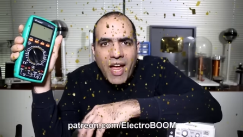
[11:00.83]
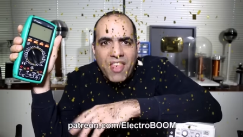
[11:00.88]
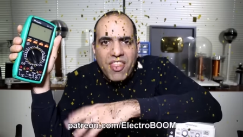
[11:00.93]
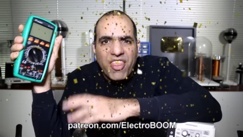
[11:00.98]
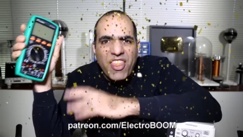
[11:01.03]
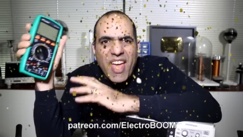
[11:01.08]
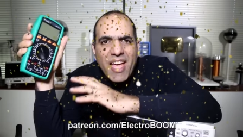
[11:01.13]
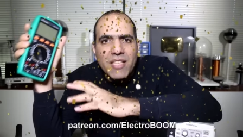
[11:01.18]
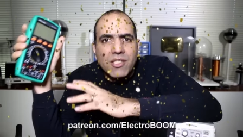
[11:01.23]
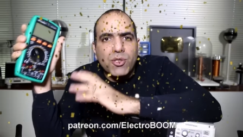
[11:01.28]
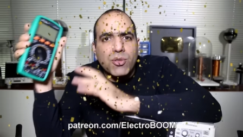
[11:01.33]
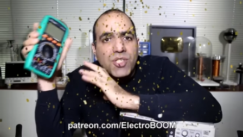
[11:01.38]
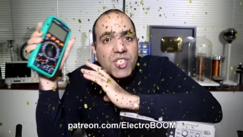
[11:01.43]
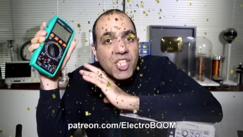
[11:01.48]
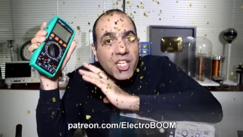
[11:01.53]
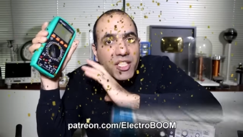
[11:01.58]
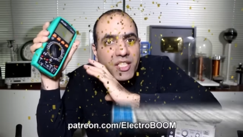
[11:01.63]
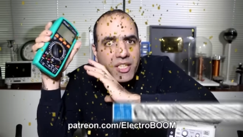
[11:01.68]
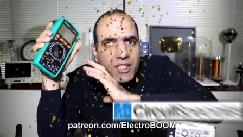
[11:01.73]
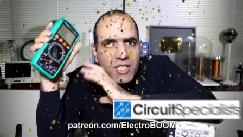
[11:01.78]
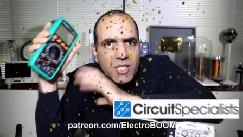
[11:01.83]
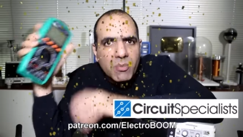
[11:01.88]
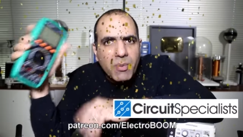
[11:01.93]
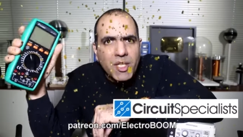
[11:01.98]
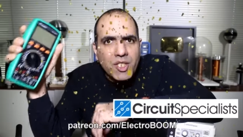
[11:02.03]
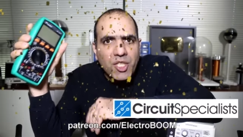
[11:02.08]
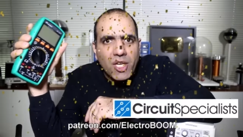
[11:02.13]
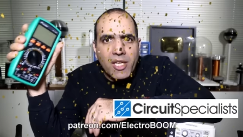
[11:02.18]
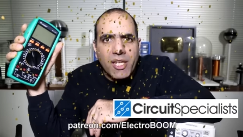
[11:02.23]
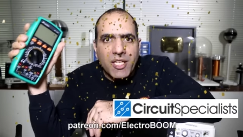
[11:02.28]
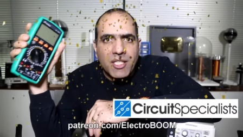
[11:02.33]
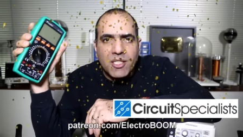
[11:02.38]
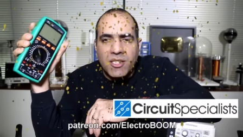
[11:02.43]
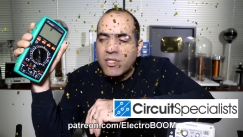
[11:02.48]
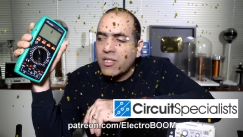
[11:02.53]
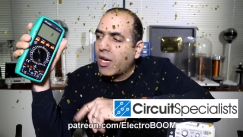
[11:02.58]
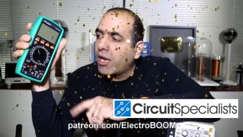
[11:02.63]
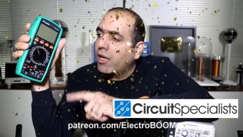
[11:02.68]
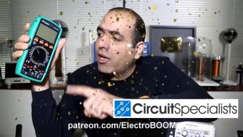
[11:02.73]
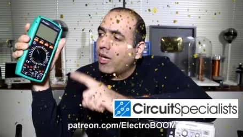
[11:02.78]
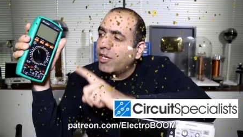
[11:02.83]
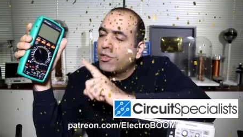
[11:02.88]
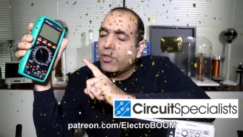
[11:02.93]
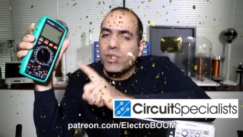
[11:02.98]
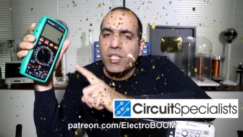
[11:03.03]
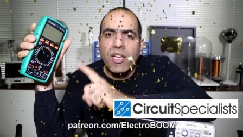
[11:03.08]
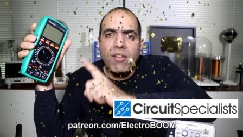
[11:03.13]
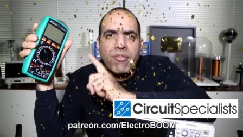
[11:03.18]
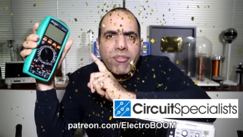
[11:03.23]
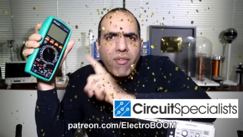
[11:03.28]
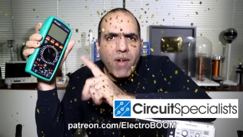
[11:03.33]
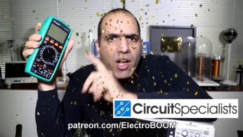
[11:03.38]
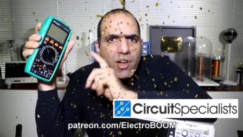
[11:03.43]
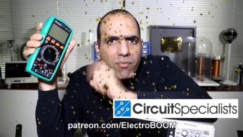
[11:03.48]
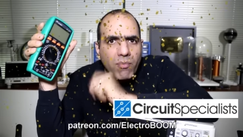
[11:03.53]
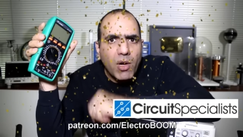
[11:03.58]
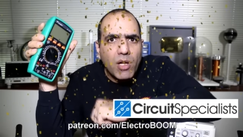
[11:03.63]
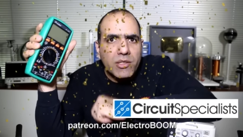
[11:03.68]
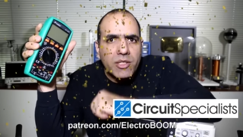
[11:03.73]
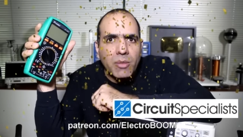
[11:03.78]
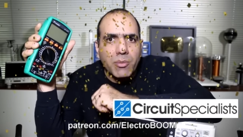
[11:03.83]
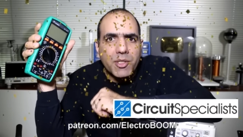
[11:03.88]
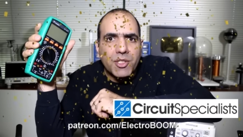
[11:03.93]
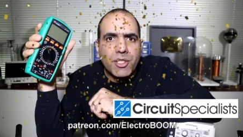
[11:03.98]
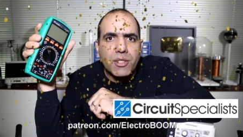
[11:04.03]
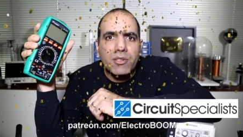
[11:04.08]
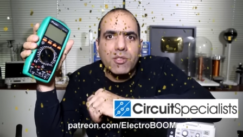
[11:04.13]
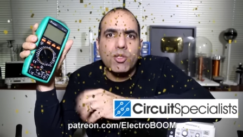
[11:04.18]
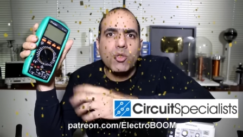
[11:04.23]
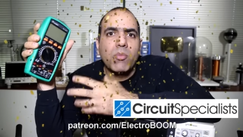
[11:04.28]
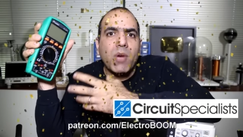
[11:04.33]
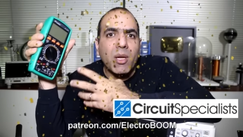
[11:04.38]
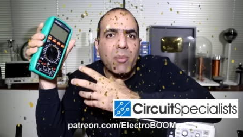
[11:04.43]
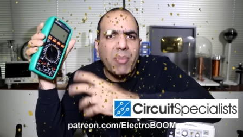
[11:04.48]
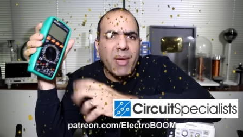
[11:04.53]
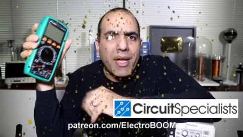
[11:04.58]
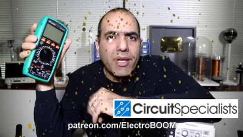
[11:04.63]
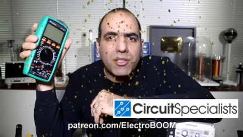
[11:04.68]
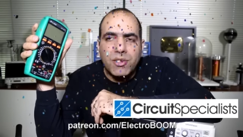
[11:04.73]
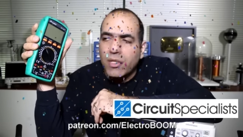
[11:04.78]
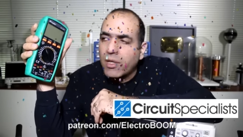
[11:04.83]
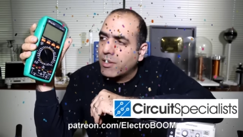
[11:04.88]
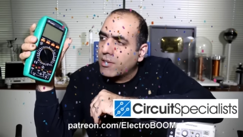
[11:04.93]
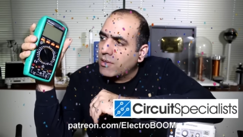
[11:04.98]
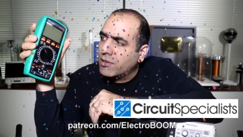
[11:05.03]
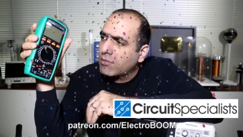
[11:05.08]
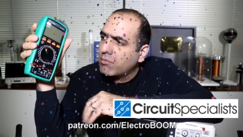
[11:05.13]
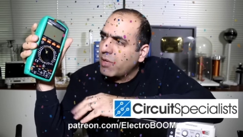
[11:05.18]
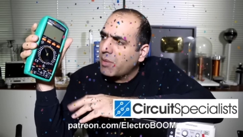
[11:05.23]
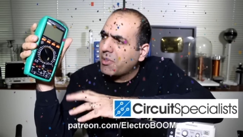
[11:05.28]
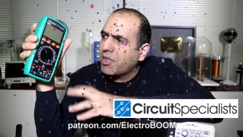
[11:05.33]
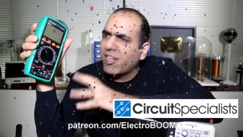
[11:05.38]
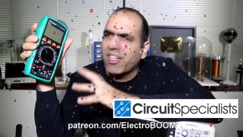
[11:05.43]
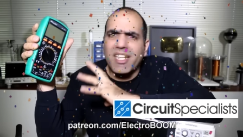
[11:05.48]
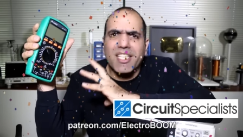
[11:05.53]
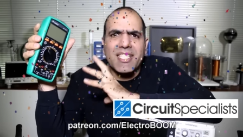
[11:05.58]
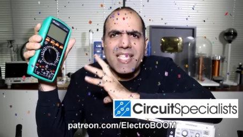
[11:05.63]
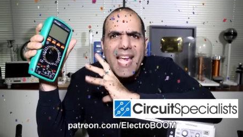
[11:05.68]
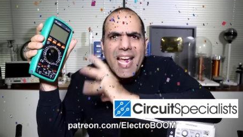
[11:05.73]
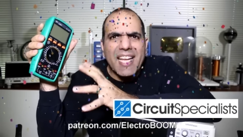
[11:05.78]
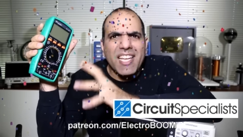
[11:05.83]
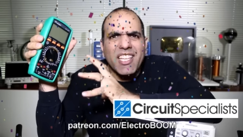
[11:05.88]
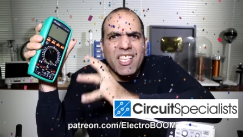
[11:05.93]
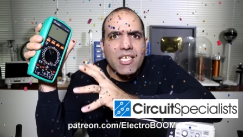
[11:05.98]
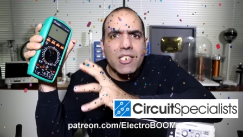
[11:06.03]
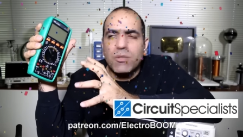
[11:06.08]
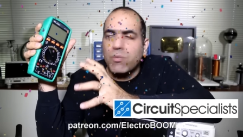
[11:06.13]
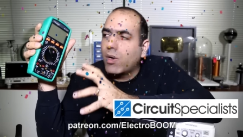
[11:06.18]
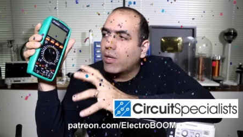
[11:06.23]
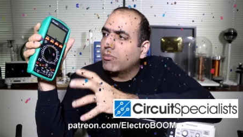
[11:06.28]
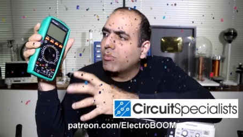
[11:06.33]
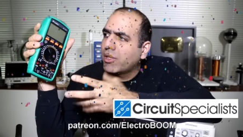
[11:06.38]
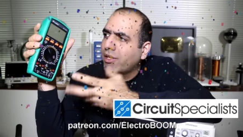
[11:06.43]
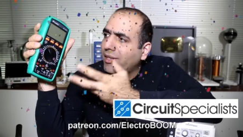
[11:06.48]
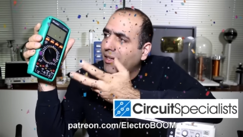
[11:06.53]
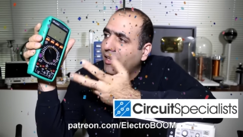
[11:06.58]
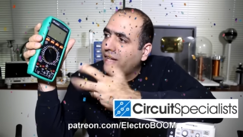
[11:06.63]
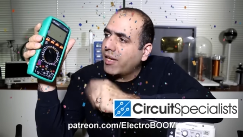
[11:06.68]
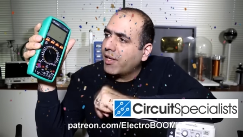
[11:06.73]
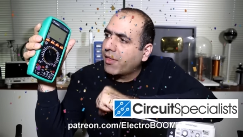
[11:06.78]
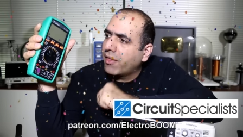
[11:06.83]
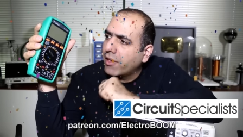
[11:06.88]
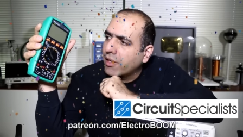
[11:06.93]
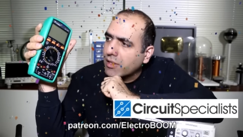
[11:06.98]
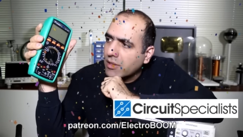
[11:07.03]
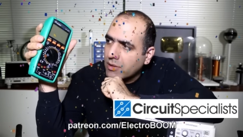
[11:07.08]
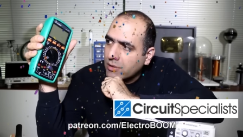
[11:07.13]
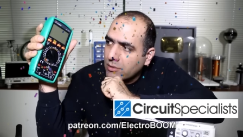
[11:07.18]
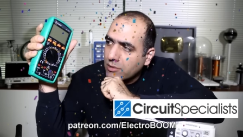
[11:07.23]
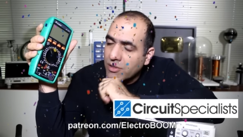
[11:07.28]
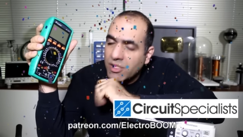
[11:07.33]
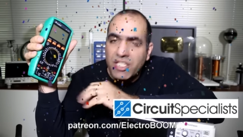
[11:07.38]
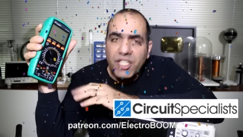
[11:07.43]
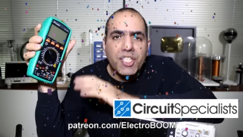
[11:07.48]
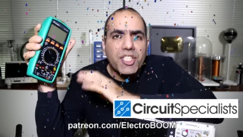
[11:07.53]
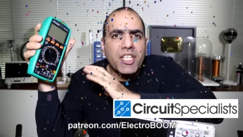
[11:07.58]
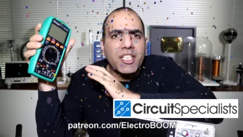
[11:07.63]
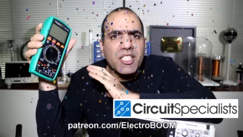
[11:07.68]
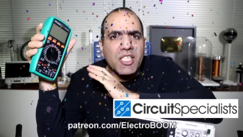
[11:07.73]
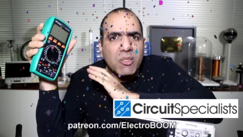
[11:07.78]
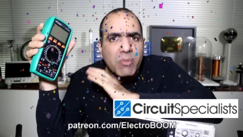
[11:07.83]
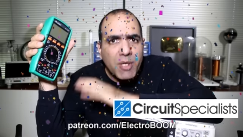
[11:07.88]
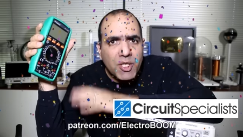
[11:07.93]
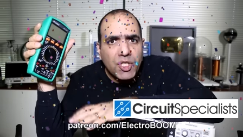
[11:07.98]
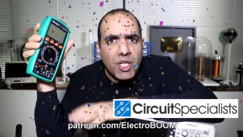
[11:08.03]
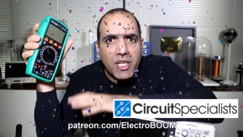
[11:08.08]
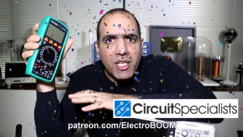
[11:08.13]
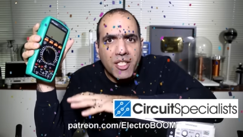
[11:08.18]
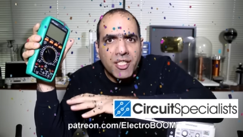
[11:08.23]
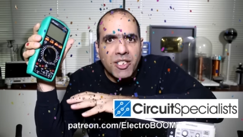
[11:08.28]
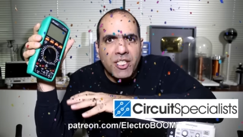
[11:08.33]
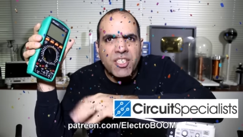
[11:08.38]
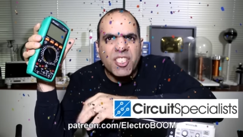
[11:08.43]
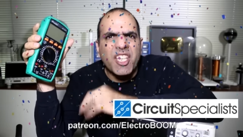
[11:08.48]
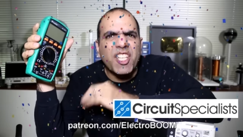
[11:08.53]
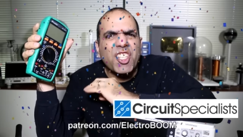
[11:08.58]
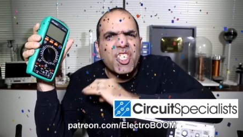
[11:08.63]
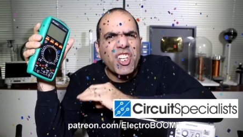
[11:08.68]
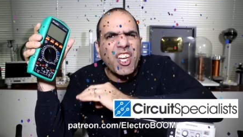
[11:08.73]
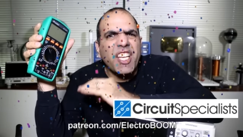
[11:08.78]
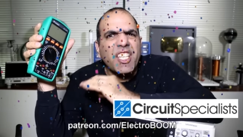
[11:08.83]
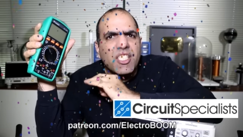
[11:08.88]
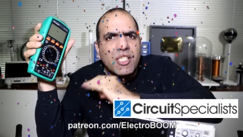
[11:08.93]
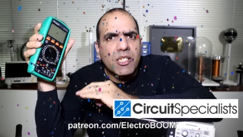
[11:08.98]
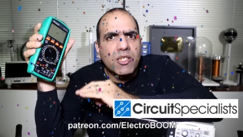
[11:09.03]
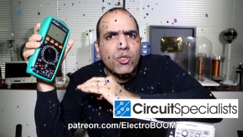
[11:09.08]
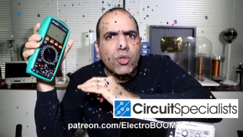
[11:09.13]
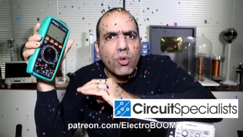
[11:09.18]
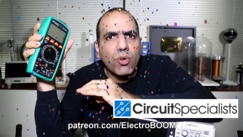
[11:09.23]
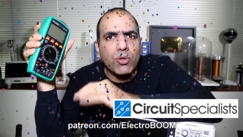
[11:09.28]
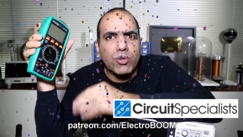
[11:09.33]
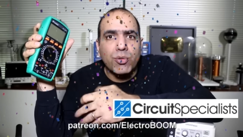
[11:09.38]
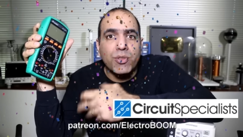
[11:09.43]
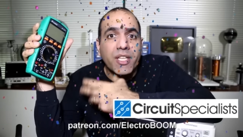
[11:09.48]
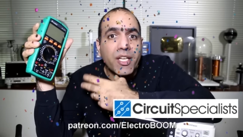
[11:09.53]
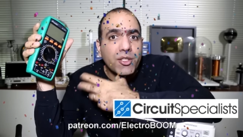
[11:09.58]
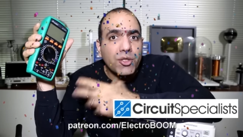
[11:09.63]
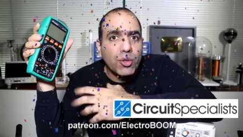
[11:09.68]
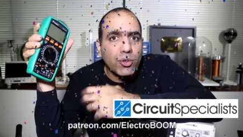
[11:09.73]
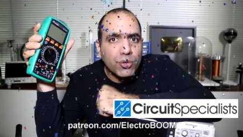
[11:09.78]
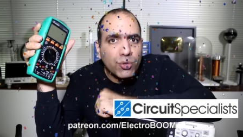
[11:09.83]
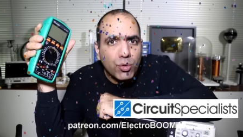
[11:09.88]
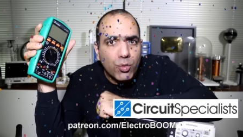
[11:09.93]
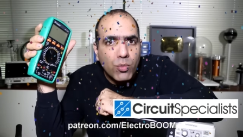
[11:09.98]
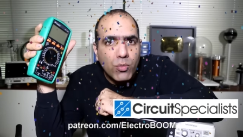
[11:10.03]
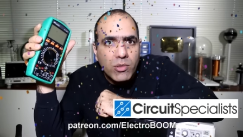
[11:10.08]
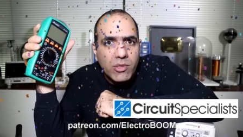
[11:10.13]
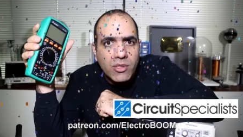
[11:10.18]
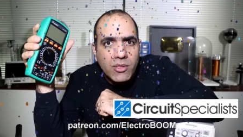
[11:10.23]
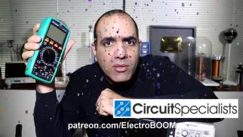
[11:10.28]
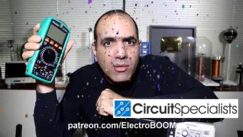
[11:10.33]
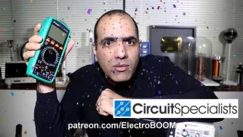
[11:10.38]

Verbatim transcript: And thanks to Circuit Specialists, I like to give 5 multimeters to my patrons. Maybe not exactly this one, but I like this. Circuit Specialists is a great store to get your tools.